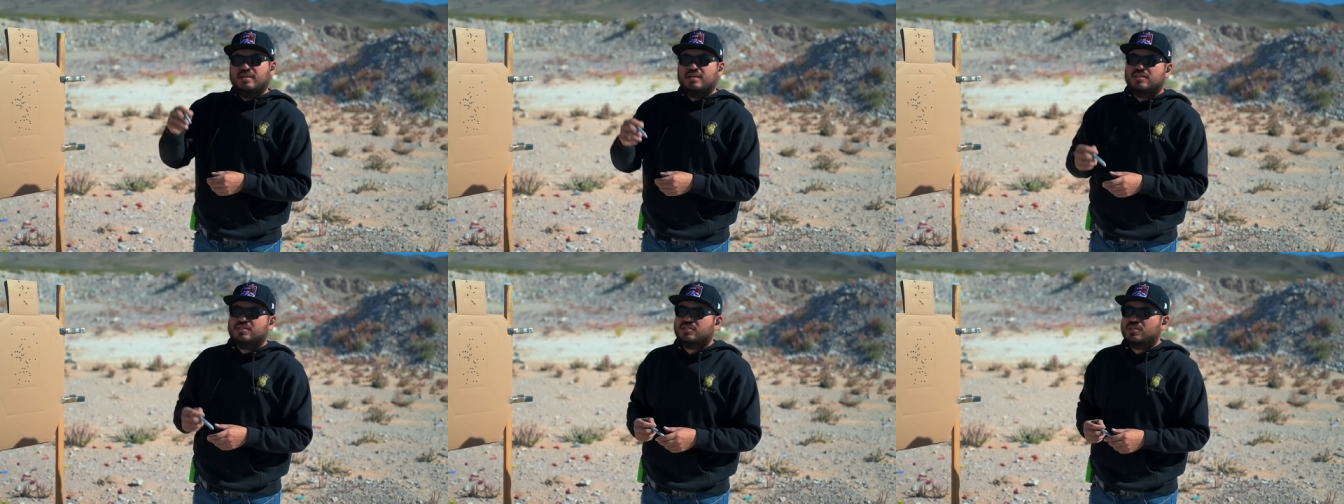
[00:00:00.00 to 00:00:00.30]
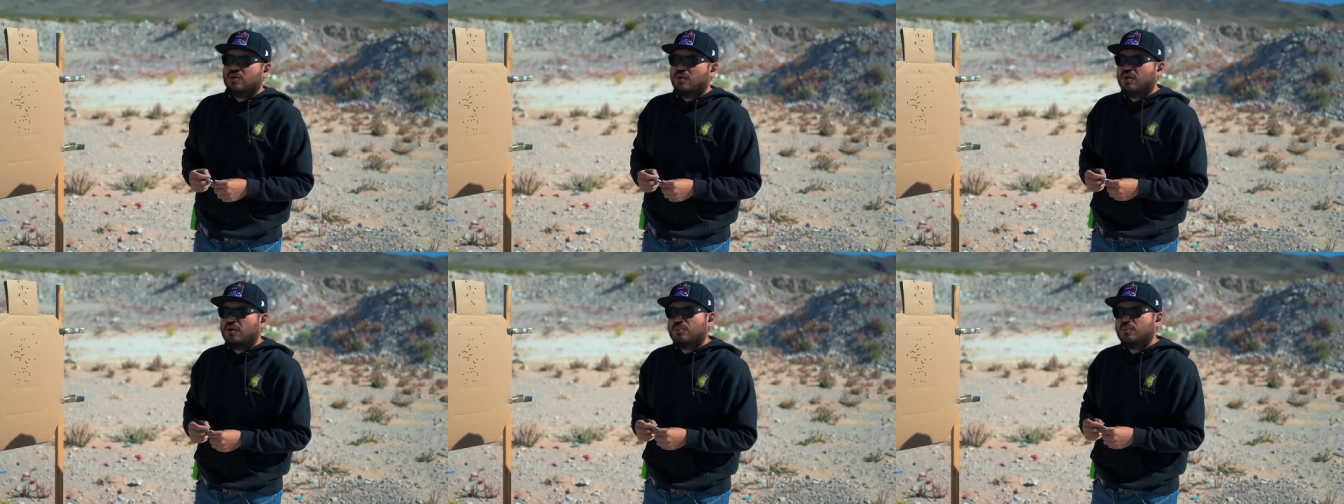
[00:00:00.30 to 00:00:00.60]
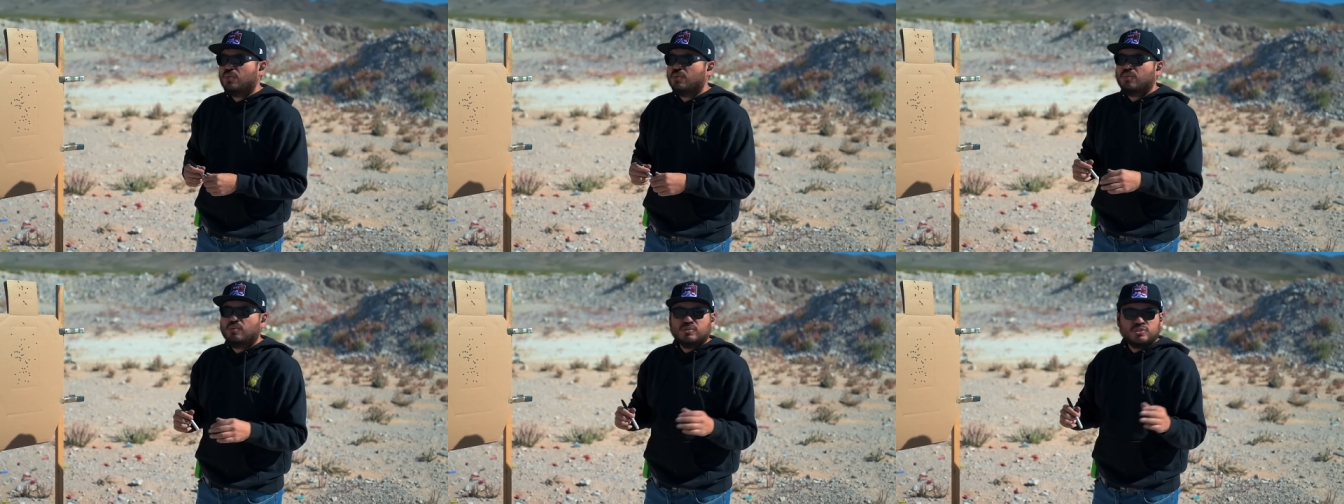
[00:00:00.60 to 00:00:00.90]
So
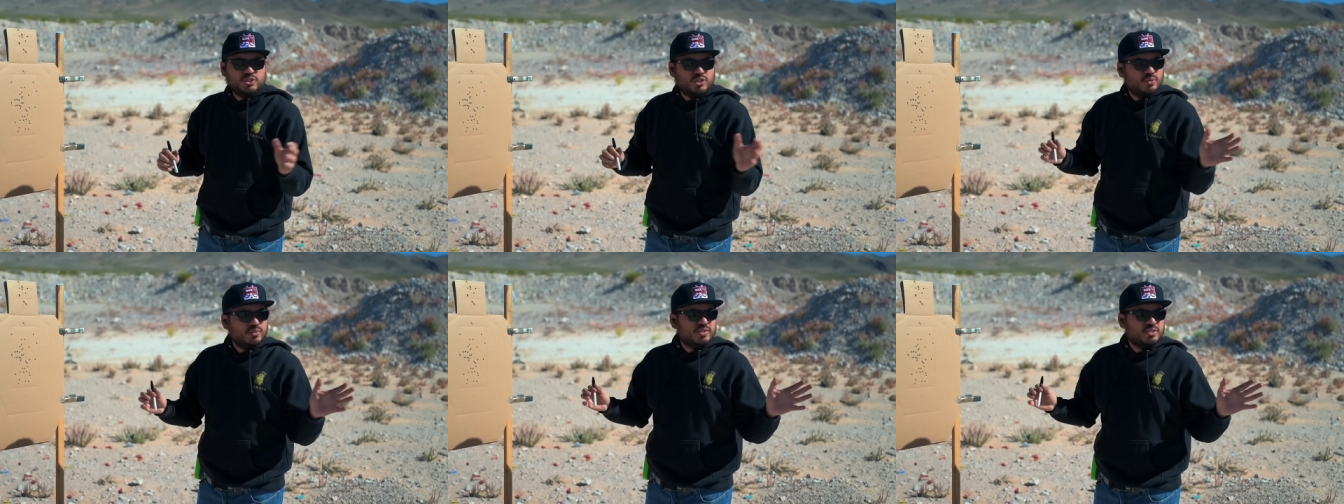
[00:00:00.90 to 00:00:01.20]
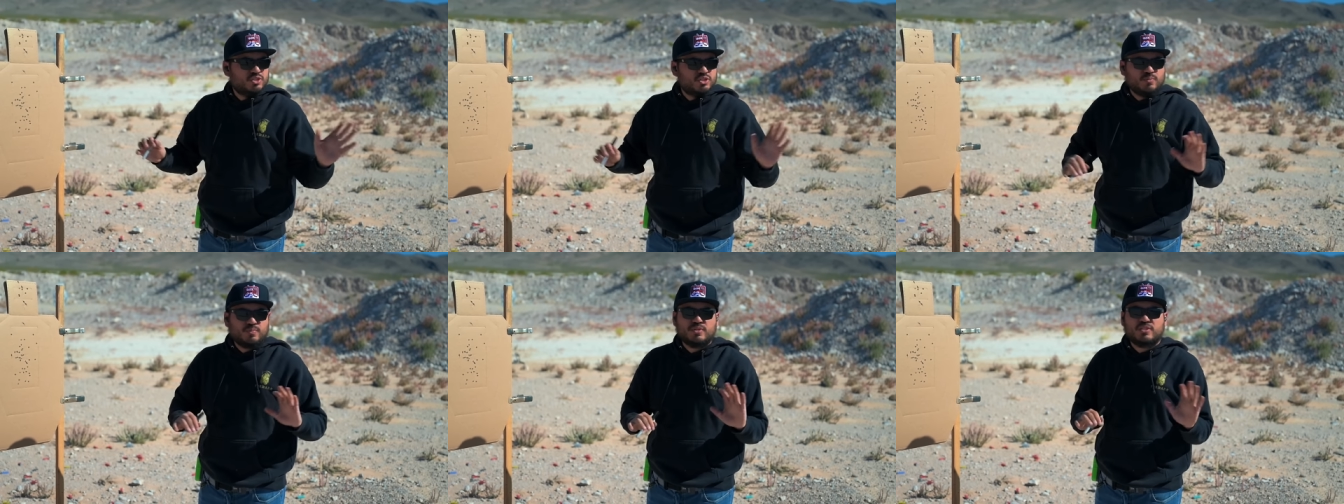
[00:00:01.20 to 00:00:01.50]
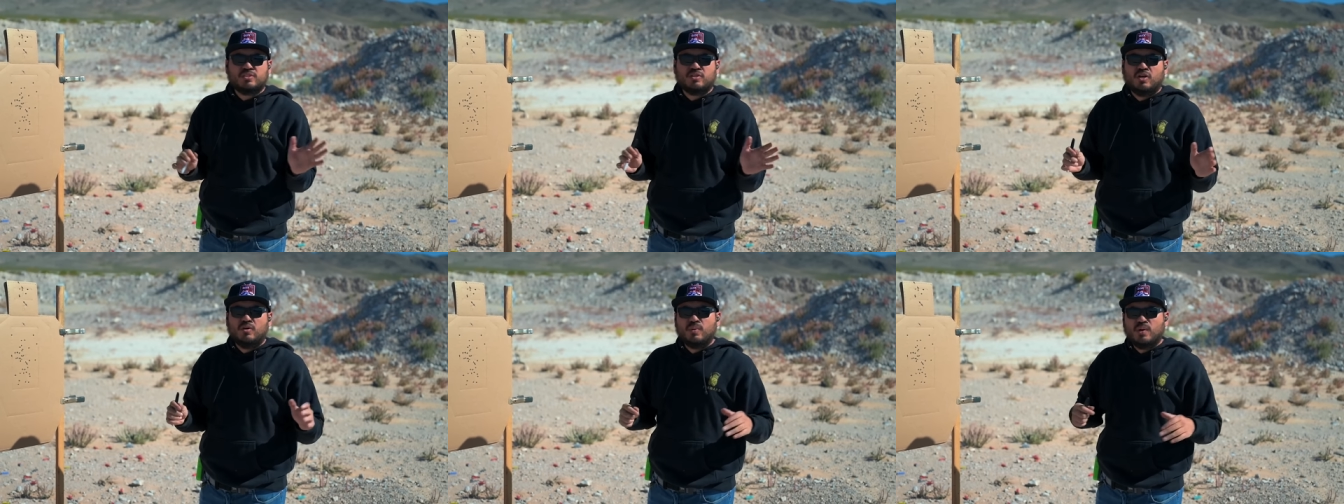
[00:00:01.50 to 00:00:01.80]
we'll, we'll shoot in super
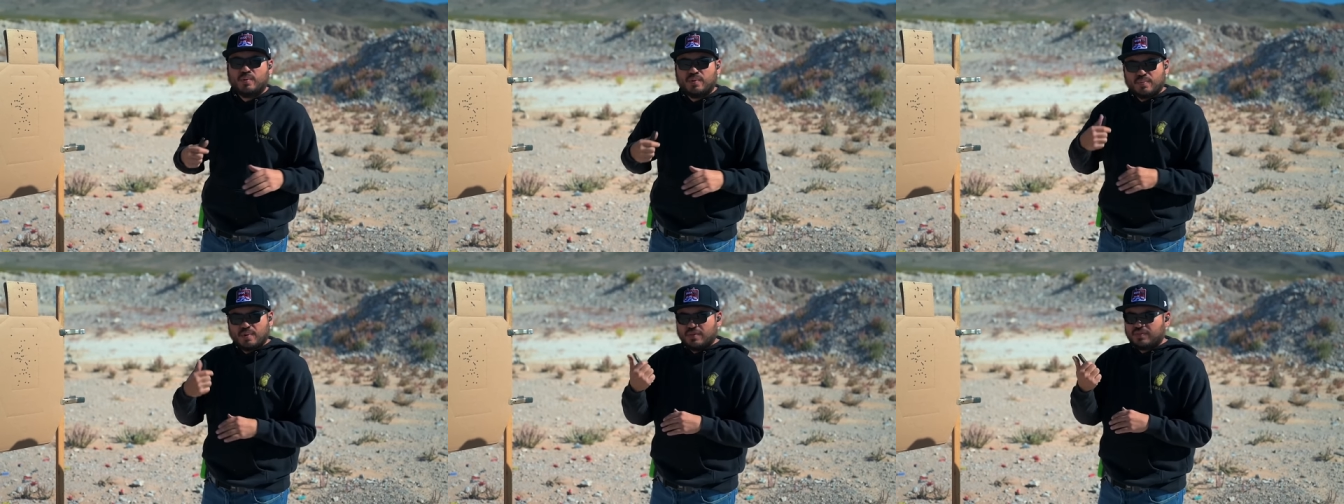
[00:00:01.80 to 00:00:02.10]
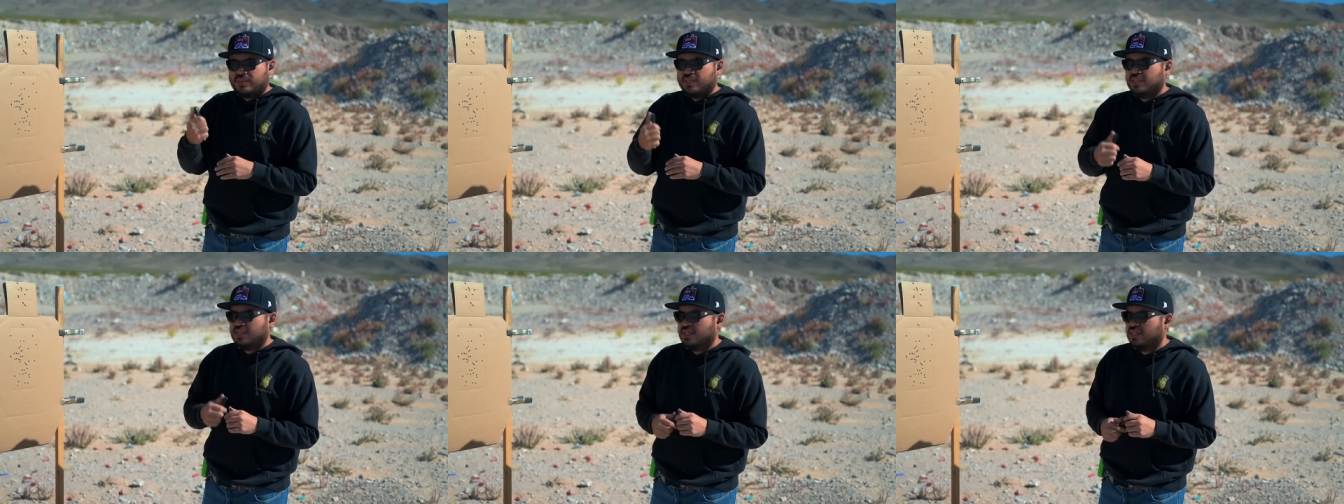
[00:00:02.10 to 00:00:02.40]
slow-mo. We brought the